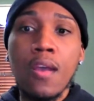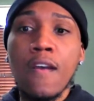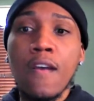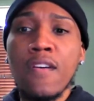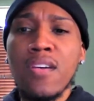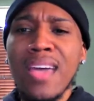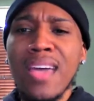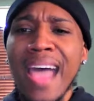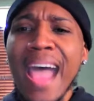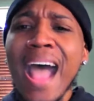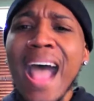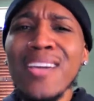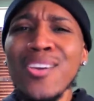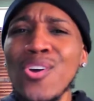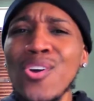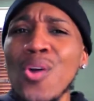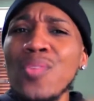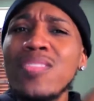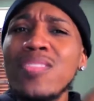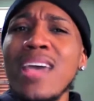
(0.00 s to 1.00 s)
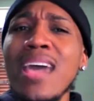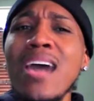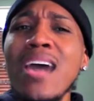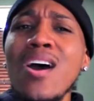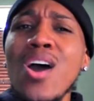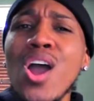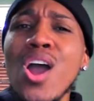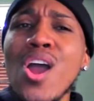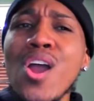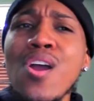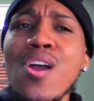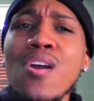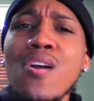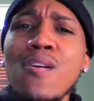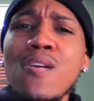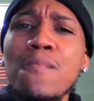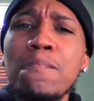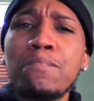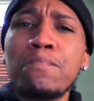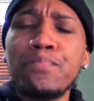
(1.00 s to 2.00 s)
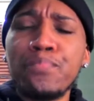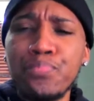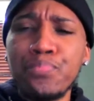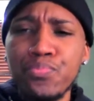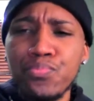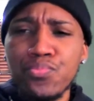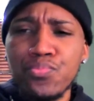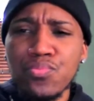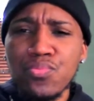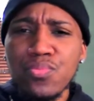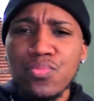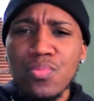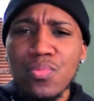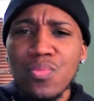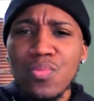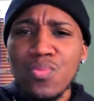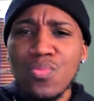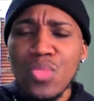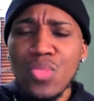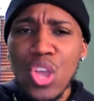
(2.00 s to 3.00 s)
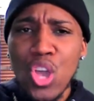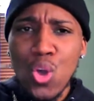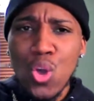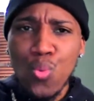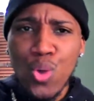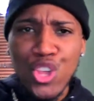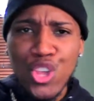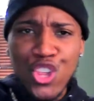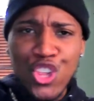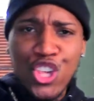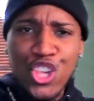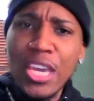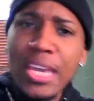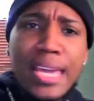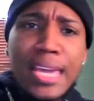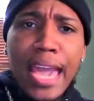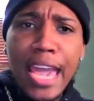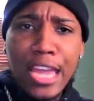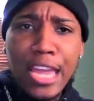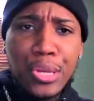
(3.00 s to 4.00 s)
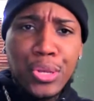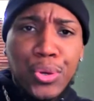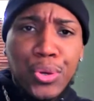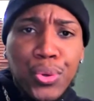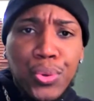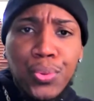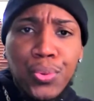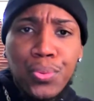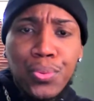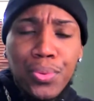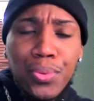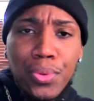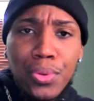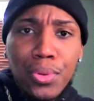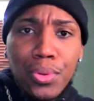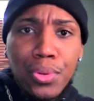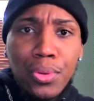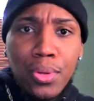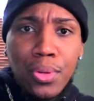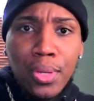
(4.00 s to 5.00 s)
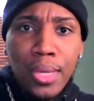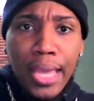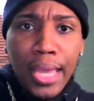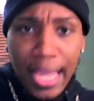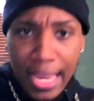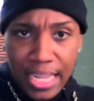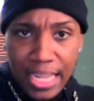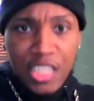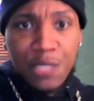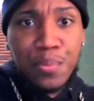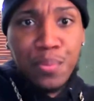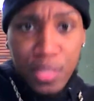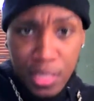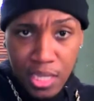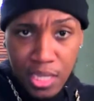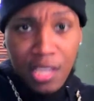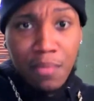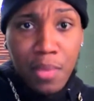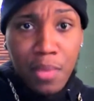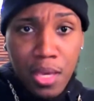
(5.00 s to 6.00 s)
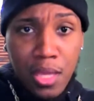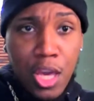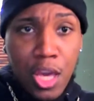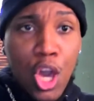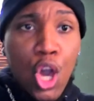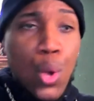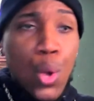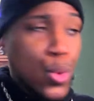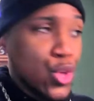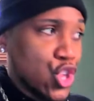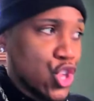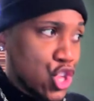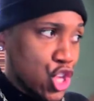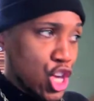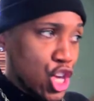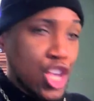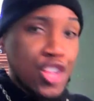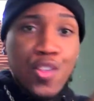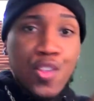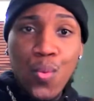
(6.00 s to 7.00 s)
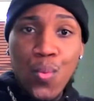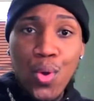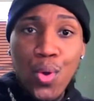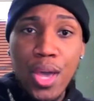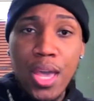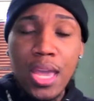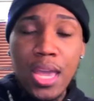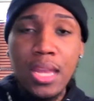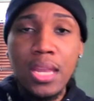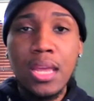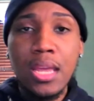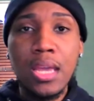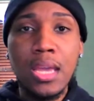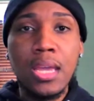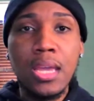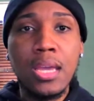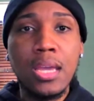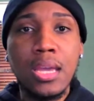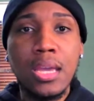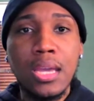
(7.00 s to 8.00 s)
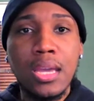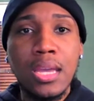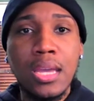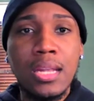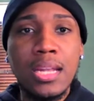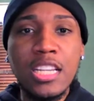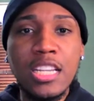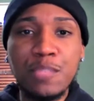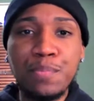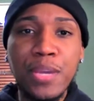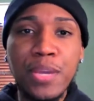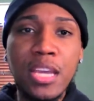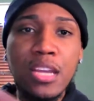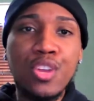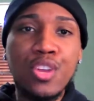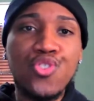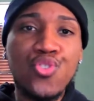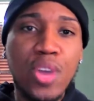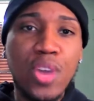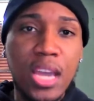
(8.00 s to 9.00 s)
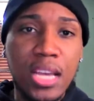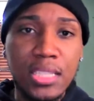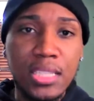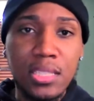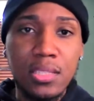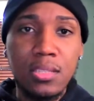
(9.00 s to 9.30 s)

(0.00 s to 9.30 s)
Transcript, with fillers: How you gonna tell her what she can't do in this predicament when she's the one that's being addressed?